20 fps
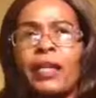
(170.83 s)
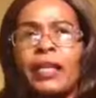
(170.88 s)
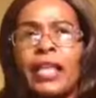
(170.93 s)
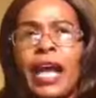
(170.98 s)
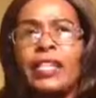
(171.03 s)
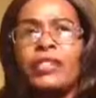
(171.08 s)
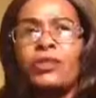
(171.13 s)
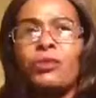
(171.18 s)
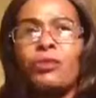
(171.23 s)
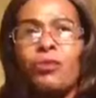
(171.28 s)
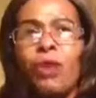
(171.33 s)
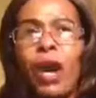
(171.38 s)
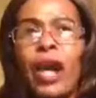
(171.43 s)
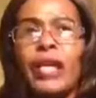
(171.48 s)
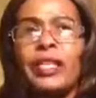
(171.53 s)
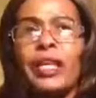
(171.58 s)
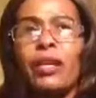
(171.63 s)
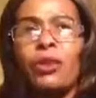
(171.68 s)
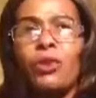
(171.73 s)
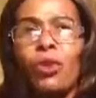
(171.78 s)
That's
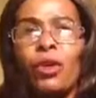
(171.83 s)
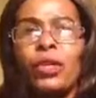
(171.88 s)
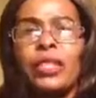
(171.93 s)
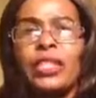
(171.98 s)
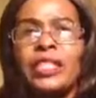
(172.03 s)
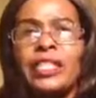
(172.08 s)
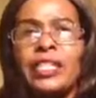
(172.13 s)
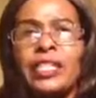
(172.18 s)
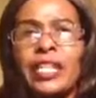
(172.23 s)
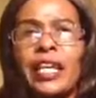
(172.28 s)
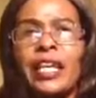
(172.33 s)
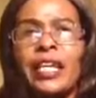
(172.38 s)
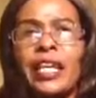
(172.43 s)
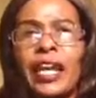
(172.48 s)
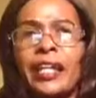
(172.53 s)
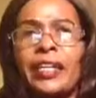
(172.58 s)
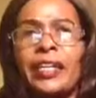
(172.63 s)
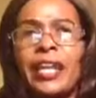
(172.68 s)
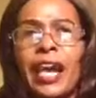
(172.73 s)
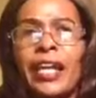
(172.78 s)
why the Lord is saying
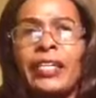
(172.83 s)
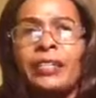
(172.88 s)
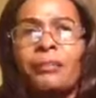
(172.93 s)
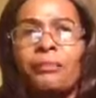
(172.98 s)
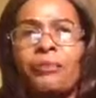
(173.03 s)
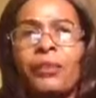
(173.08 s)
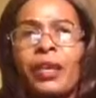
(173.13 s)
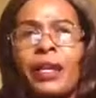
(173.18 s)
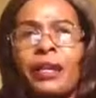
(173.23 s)
like that.